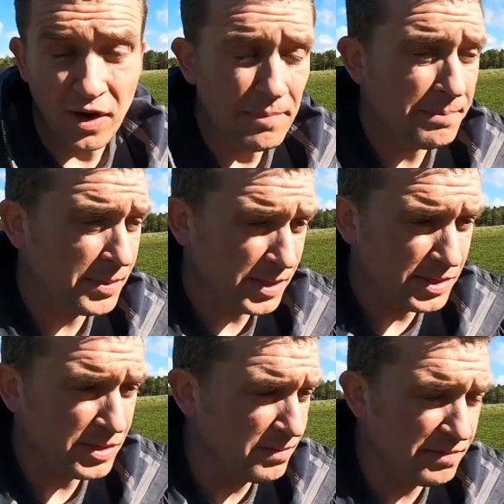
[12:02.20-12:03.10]
time
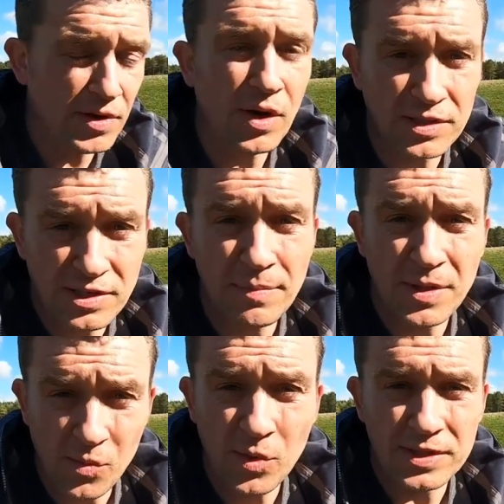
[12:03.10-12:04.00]
because you've forgotten
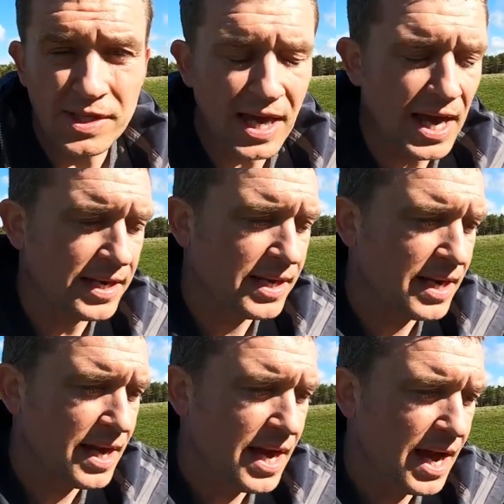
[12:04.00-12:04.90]
something once
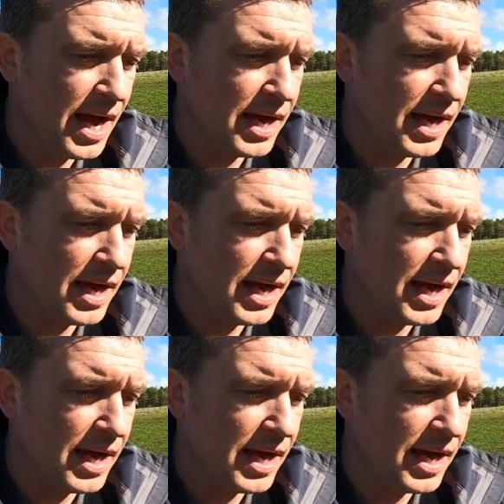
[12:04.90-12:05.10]
again,